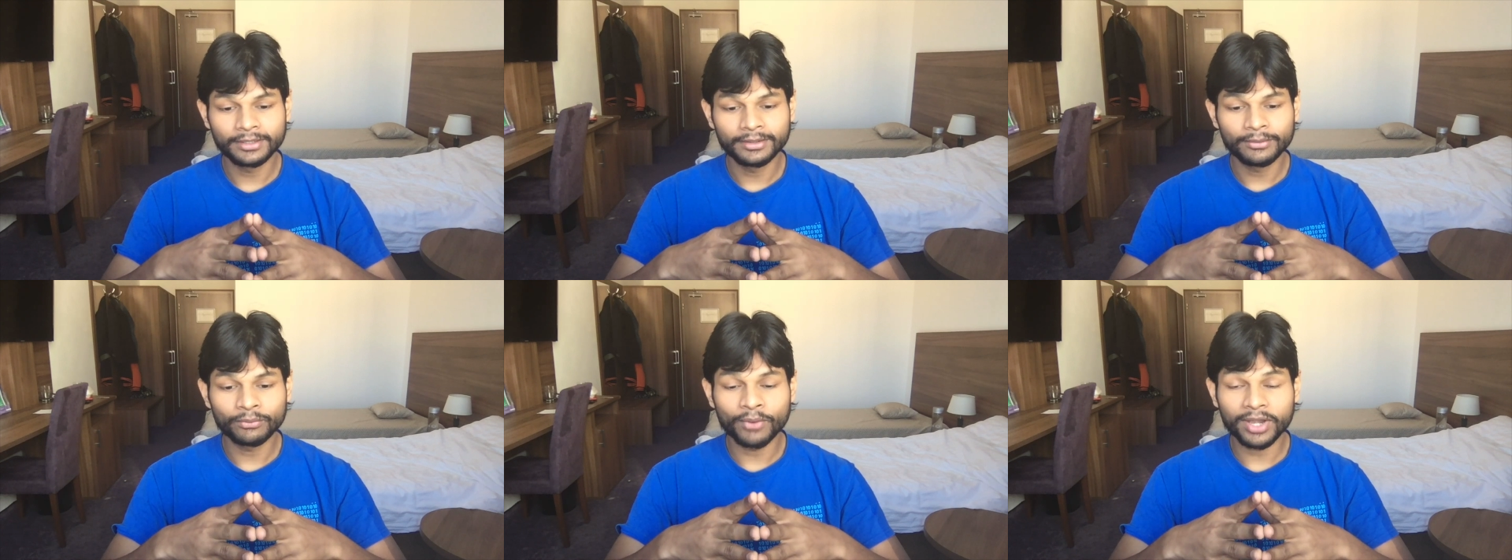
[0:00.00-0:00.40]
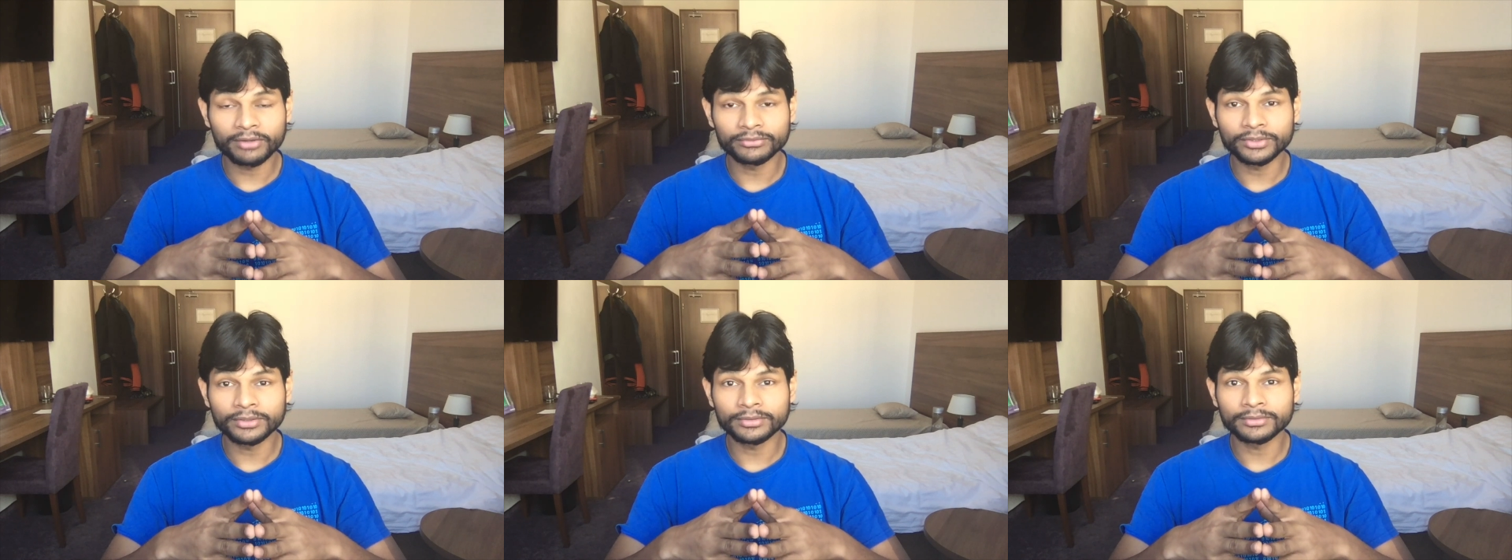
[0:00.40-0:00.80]
one
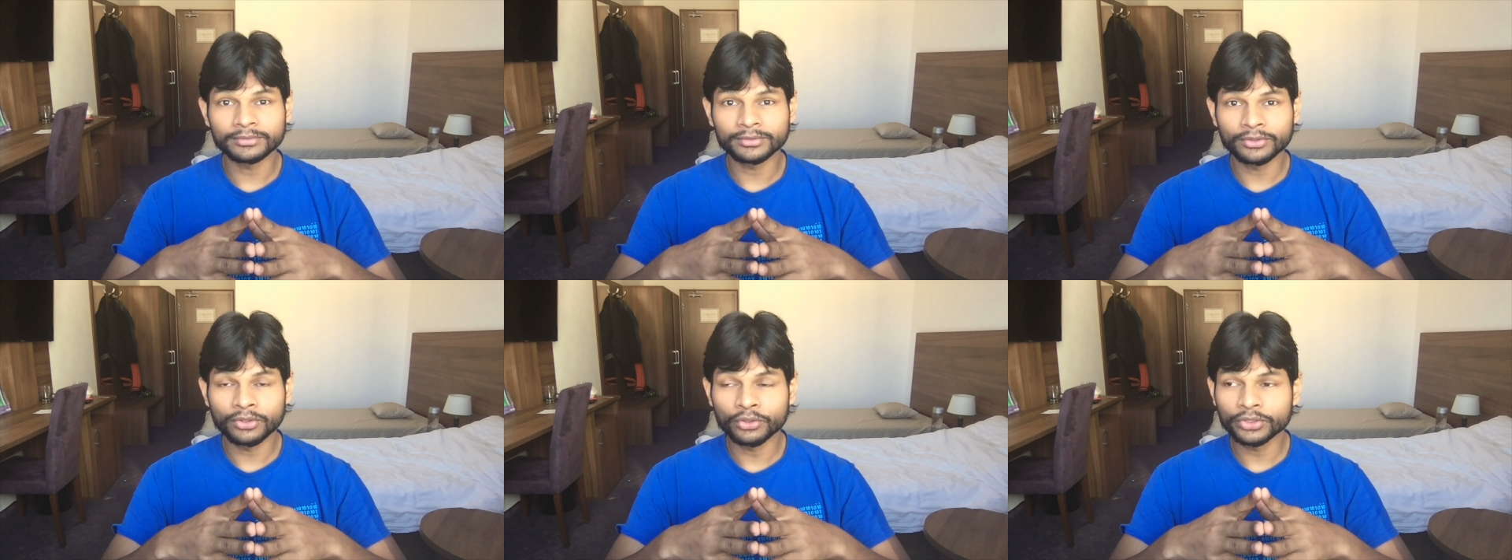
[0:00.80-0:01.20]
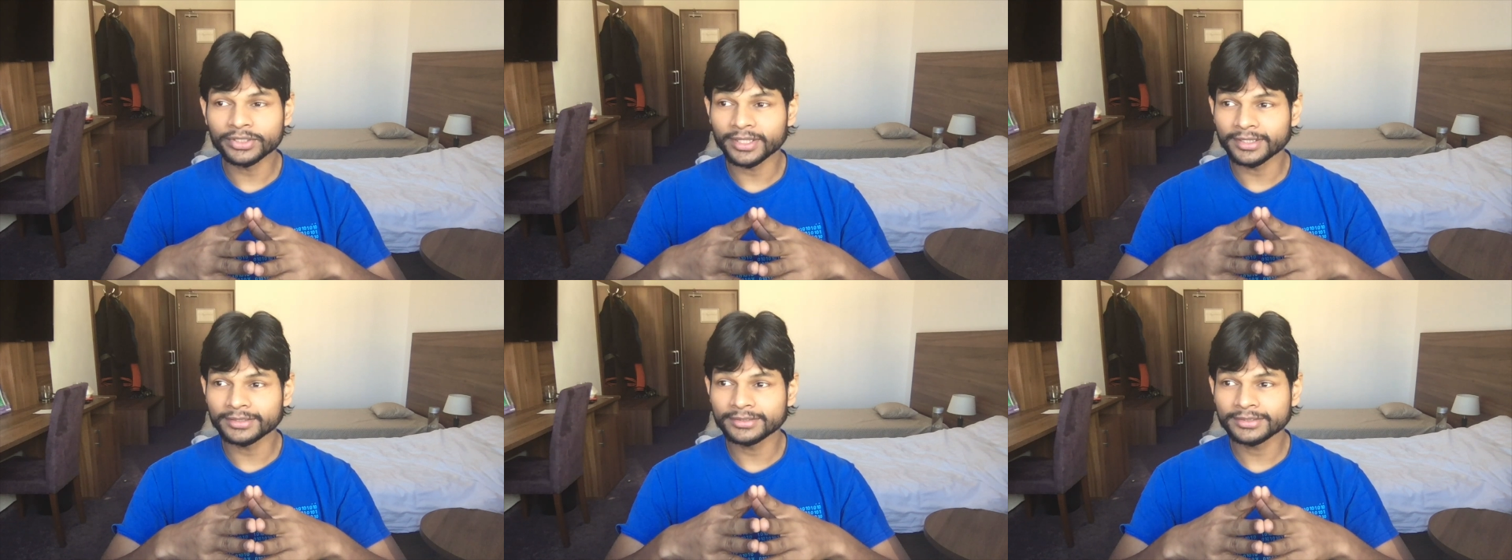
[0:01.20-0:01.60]
of the good
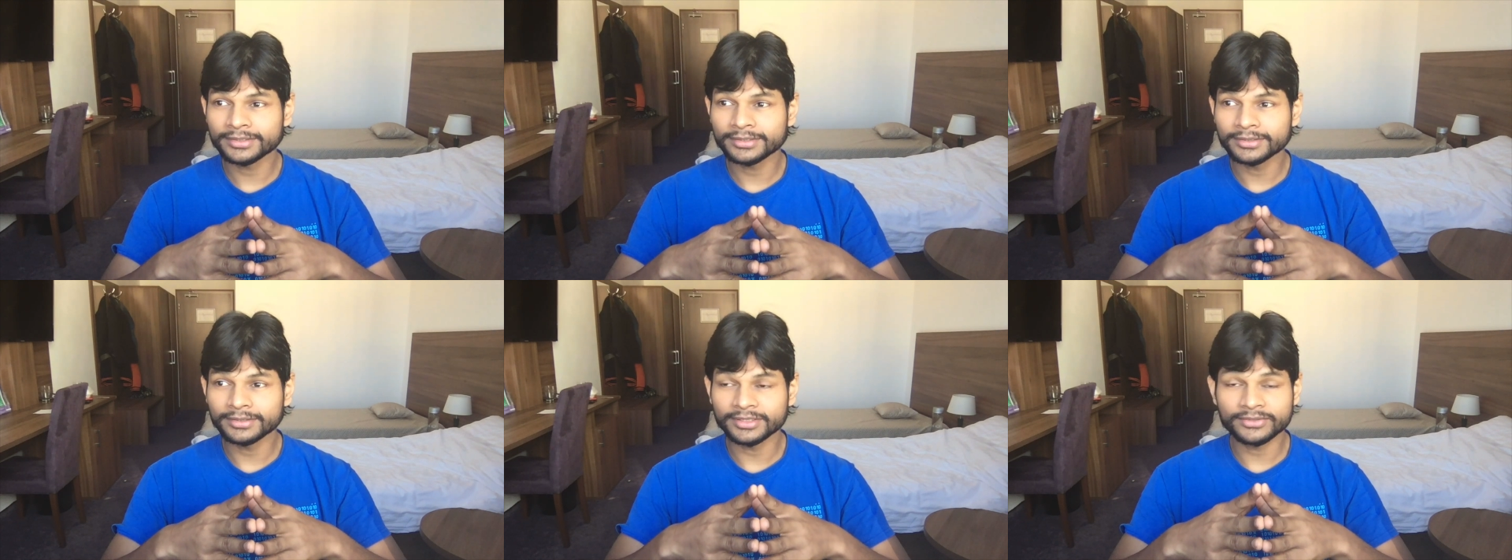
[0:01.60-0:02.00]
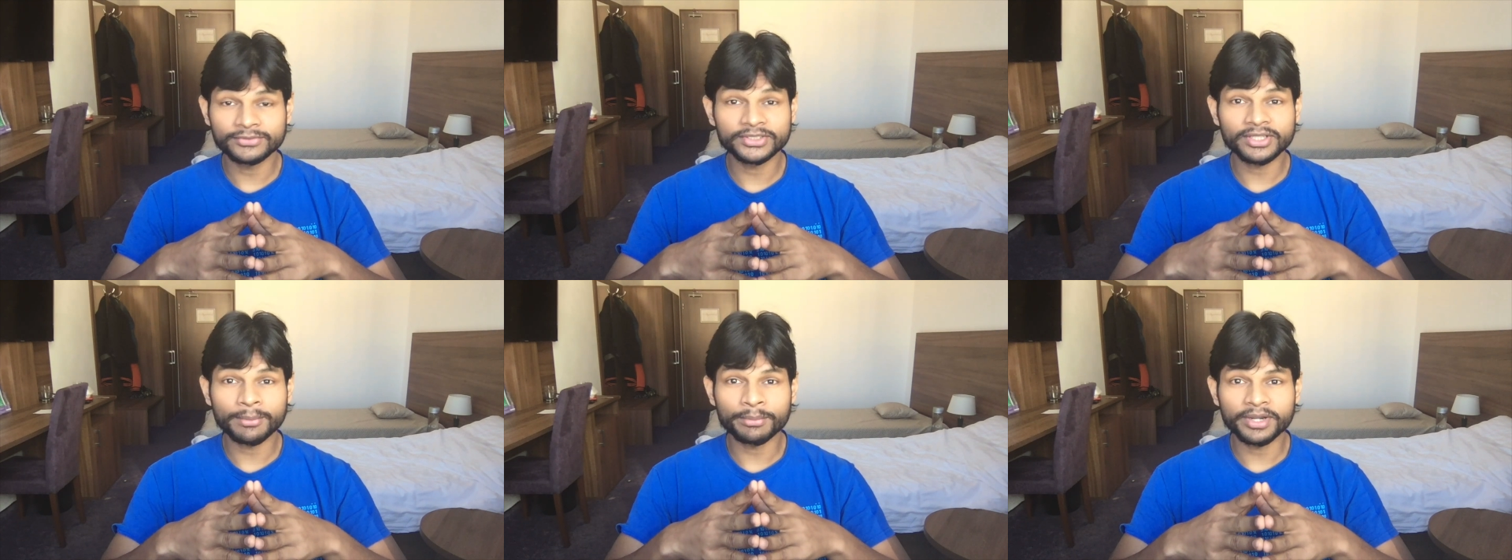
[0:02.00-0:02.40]
things this
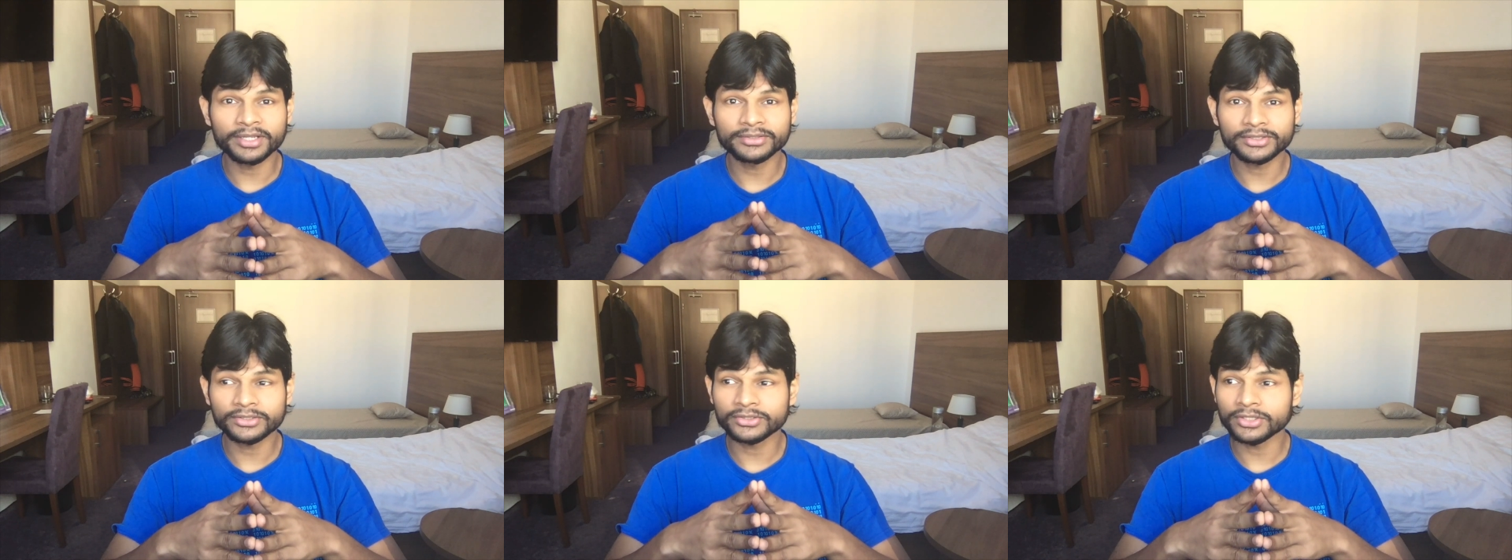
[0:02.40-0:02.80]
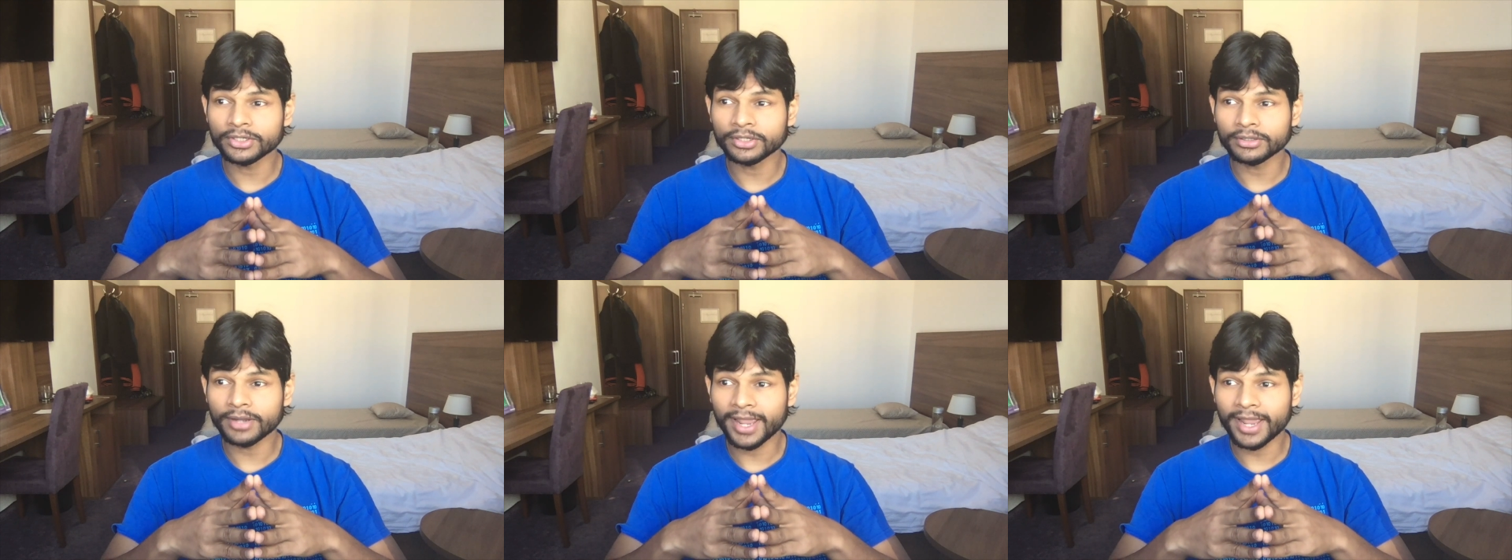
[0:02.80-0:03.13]
visa brings is the